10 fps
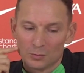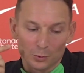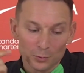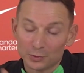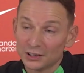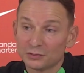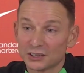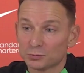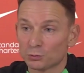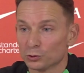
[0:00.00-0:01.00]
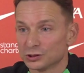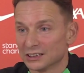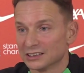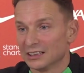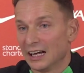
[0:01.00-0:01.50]
But we believe in this
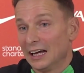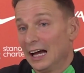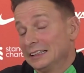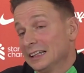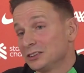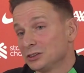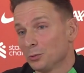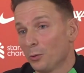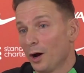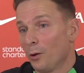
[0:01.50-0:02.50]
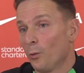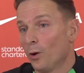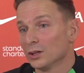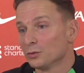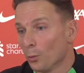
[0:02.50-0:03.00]
process, and I, I, that's
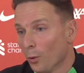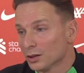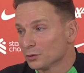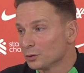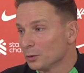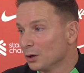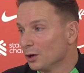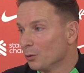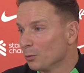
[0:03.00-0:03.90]
one of, one, of the,